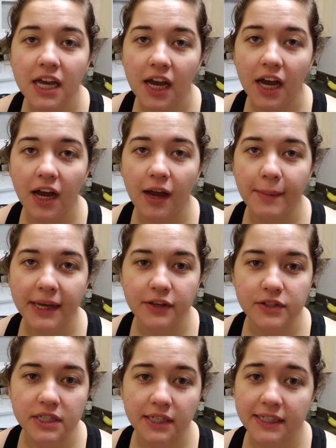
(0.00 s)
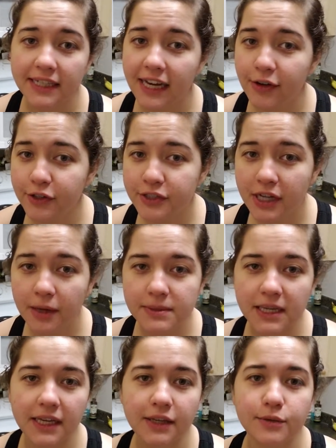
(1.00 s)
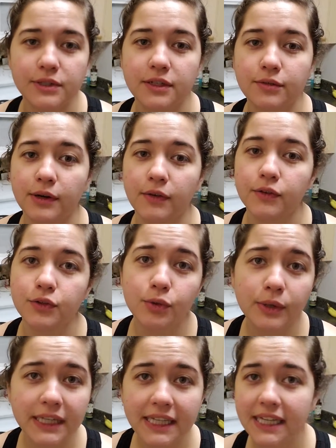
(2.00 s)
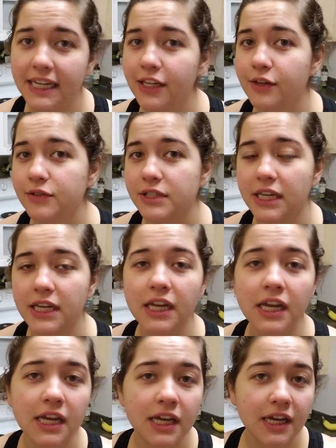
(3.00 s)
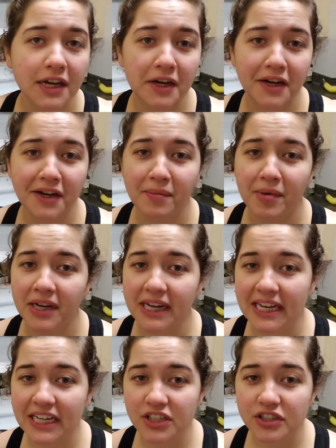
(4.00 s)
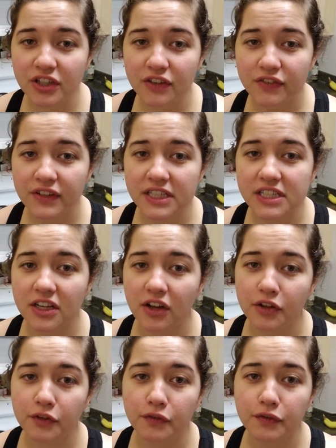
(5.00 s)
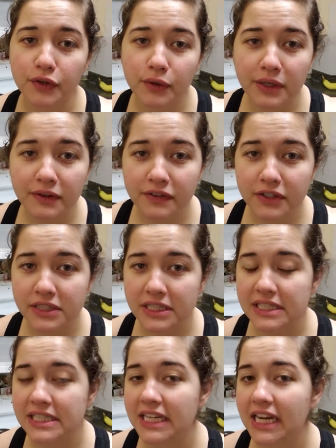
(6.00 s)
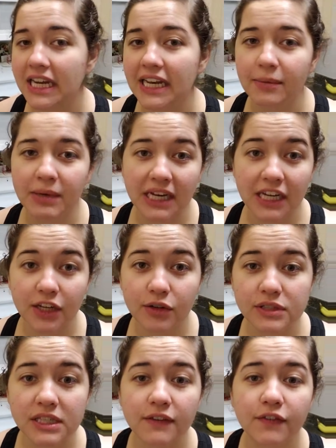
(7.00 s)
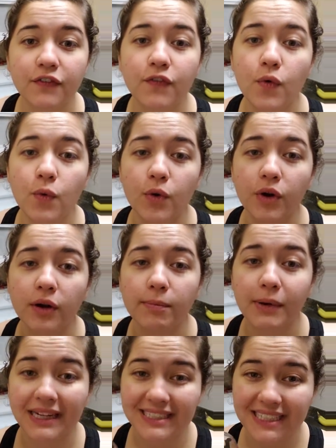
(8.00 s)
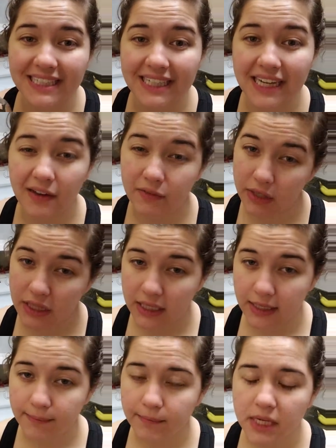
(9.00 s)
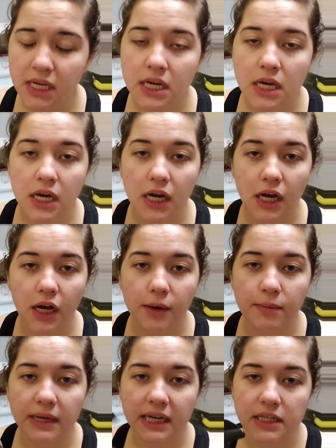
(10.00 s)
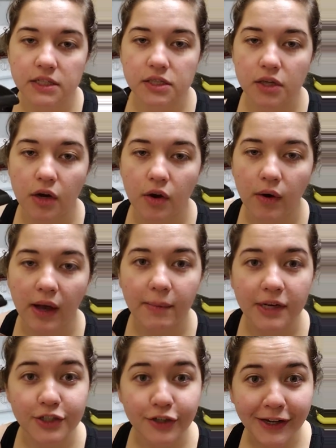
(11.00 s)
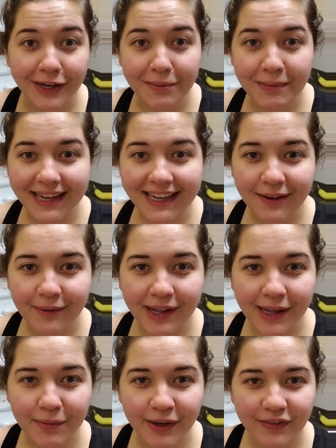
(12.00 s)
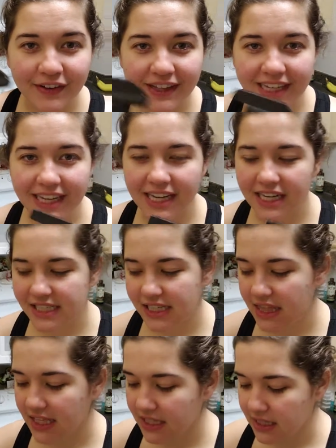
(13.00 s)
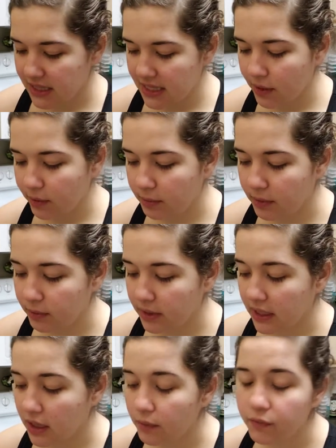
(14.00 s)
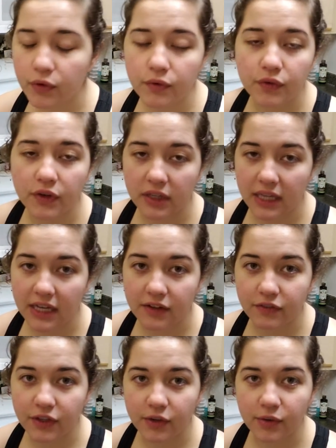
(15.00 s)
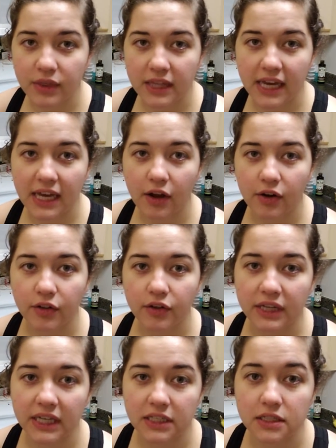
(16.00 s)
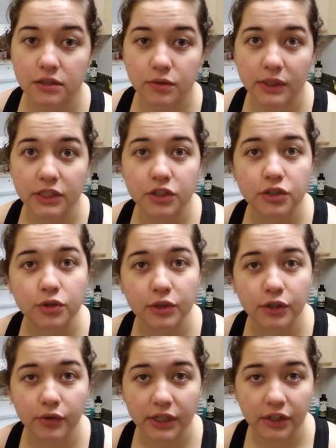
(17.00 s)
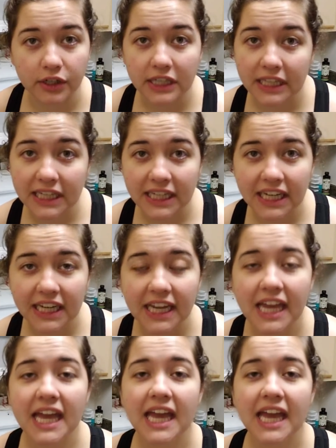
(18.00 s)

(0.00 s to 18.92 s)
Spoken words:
I use it on countertops, I use it around the toilet, I use it on any surface, on the floor if there's a stain. I mean, I use it for practically everything. And so I'm going to show you how to make it while I'm refilling it, because I think that that would be really helpful for a lot of you that are looking to switch to a greener cleaning